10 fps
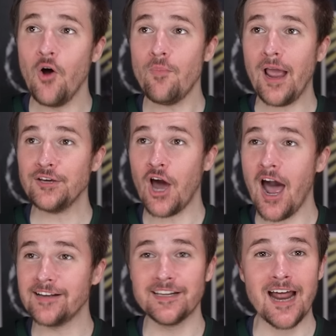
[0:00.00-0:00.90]
my
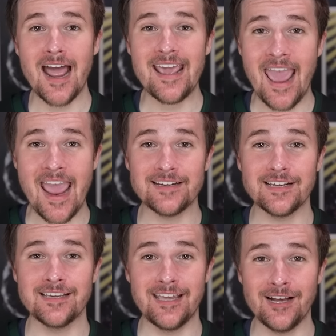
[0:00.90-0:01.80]
god, did I
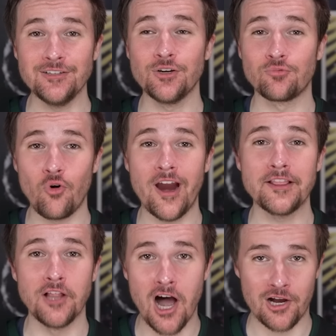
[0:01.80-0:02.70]
hate Gilderoy
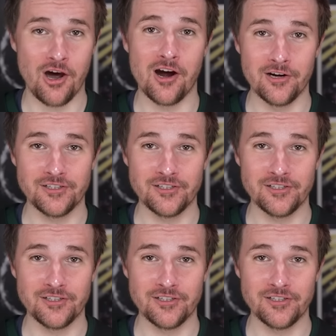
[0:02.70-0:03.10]
Lockhart.